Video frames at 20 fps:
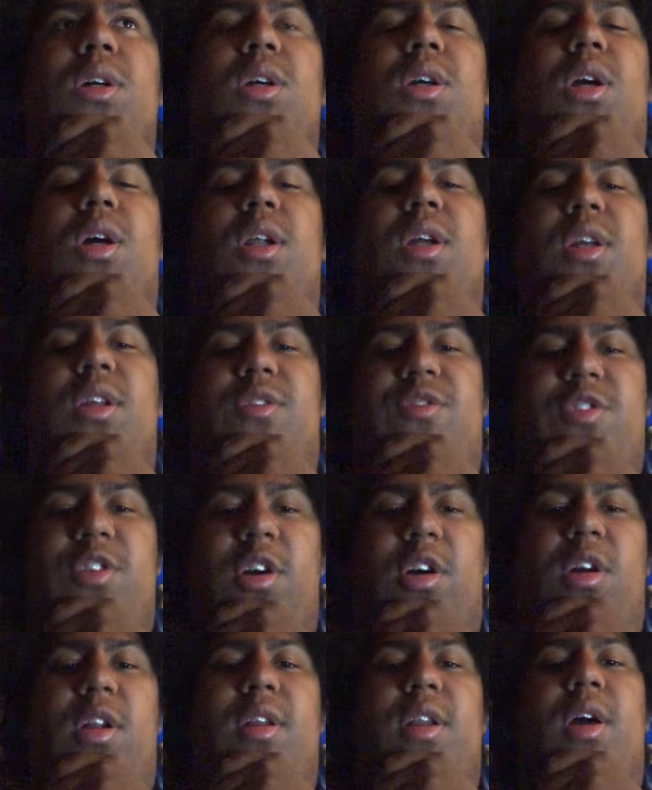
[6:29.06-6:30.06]
Gonna get
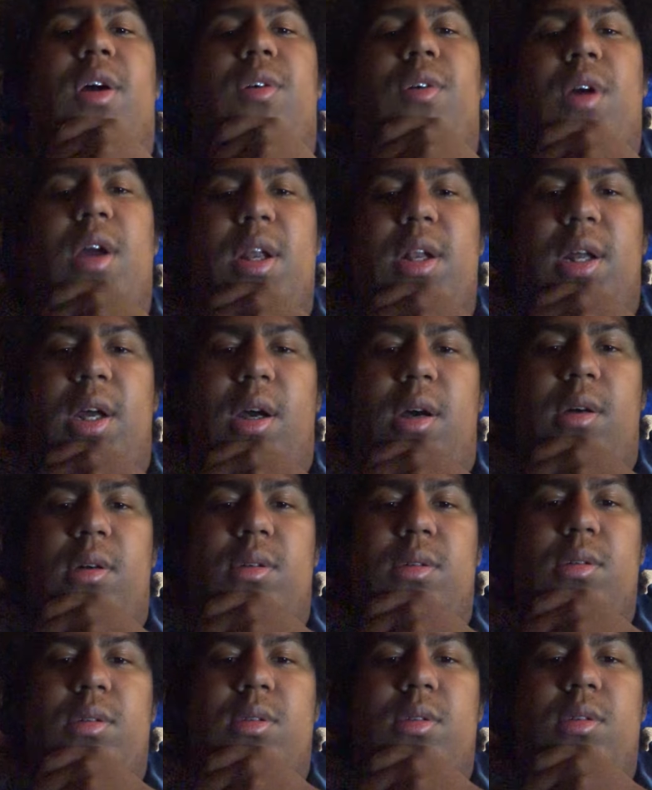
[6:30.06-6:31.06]
started on that right now,
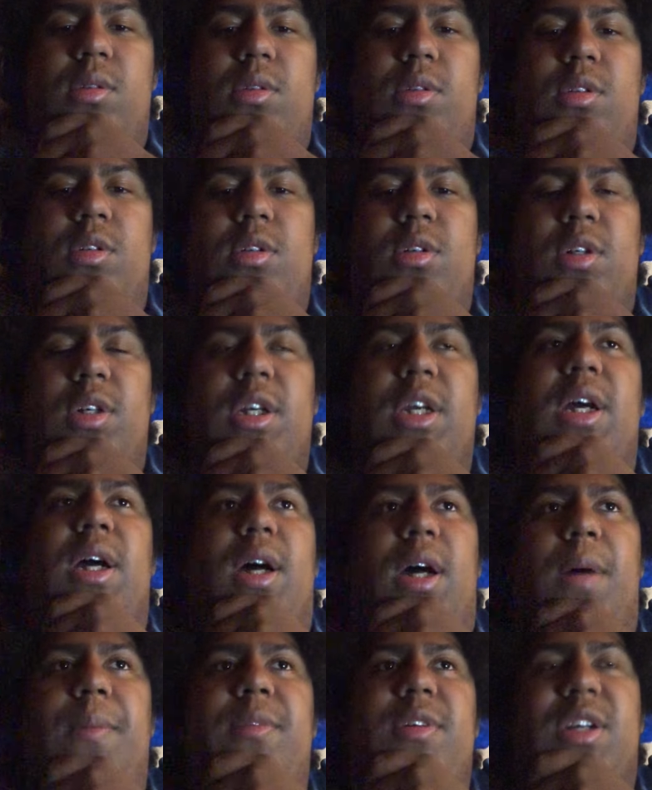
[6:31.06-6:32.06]
or yeah,
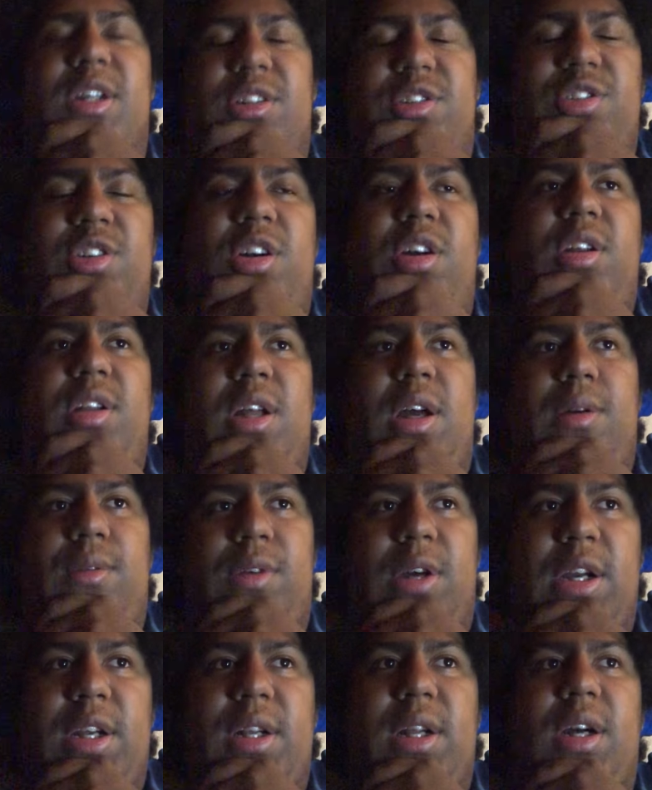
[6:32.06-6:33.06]
I'm gonna get started on that
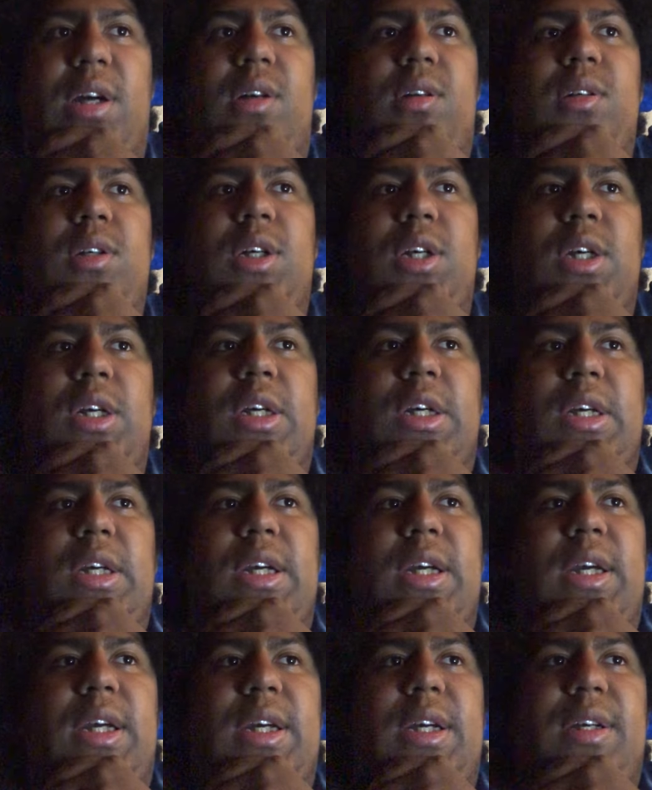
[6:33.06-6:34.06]
right now,
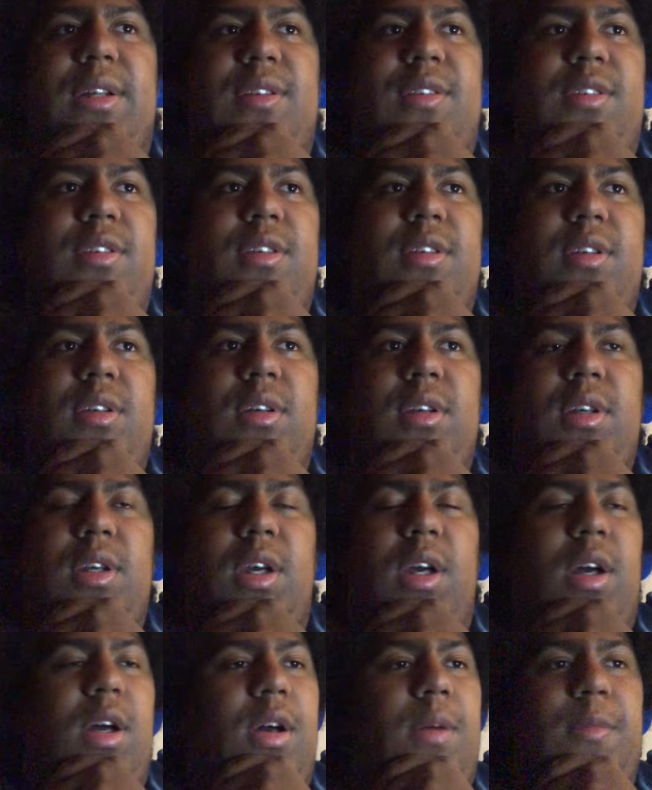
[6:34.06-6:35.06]
and
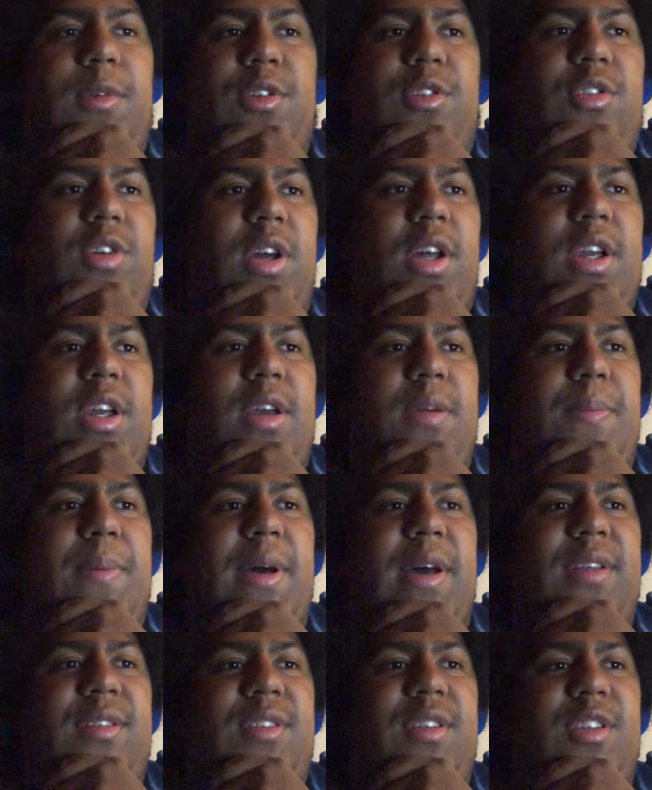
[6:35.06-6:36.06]
yeah, I'm gonna try to get
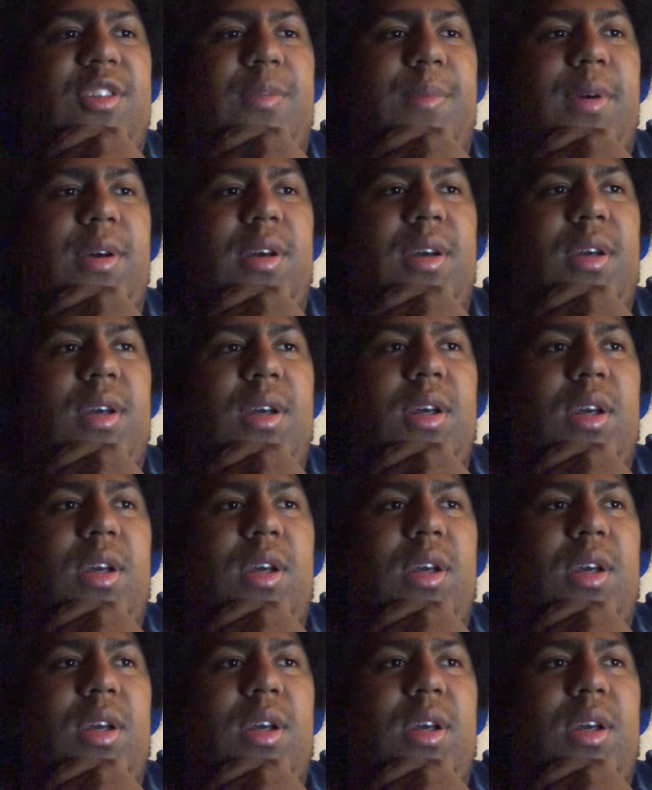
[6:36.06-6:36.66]
past this, but